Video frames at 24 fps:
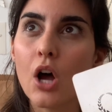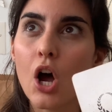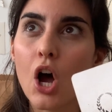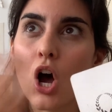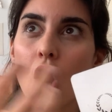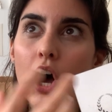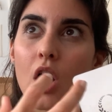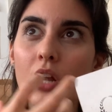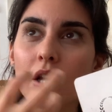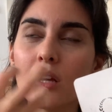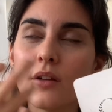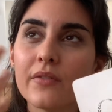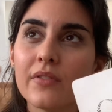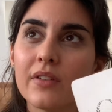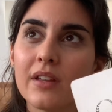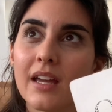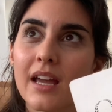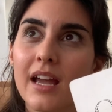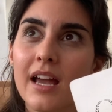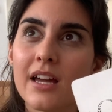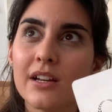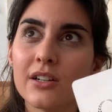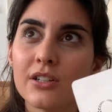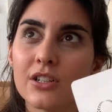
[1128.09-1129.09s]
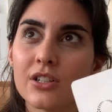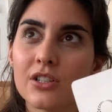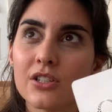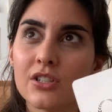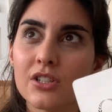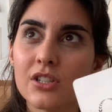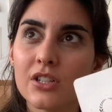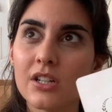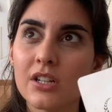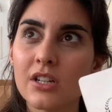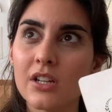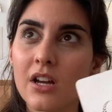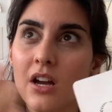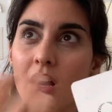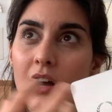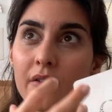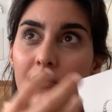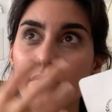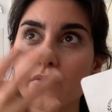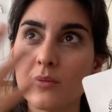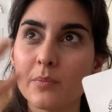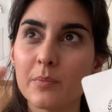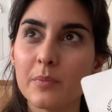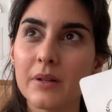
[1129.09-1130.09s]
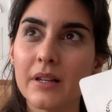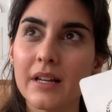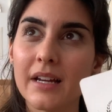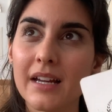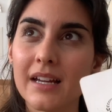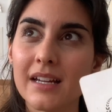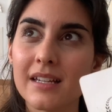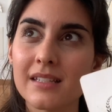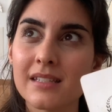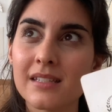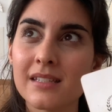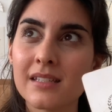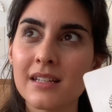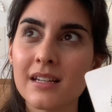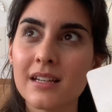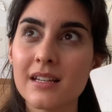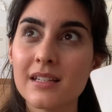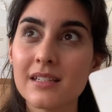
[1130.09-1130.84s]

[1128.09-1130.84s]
all of the energy of the place